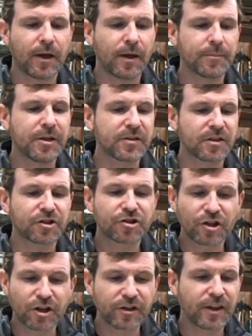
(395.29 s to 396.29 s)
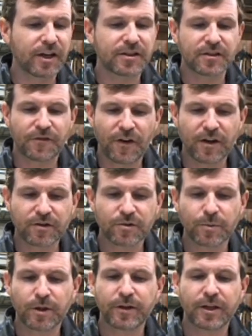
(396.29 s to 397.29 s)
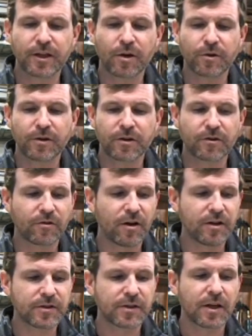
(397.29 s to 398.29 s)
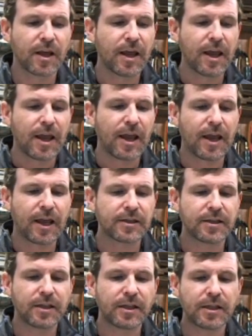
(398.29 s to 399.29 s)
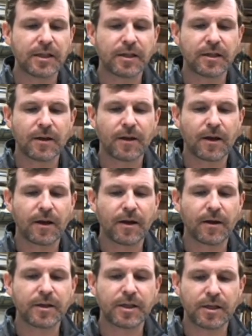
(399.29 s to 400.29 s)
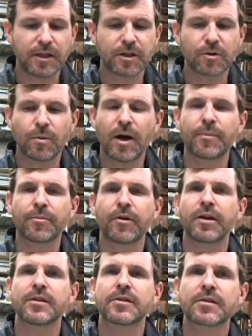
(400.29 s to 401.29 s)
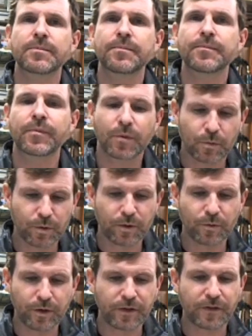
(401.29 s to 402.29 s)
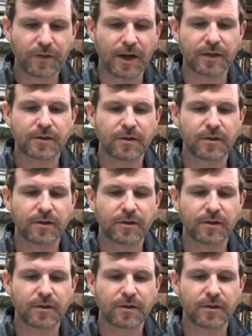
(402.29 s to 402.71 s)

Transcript: He's assured that it's the Father's will that he go to the cross, and he cooperates with that.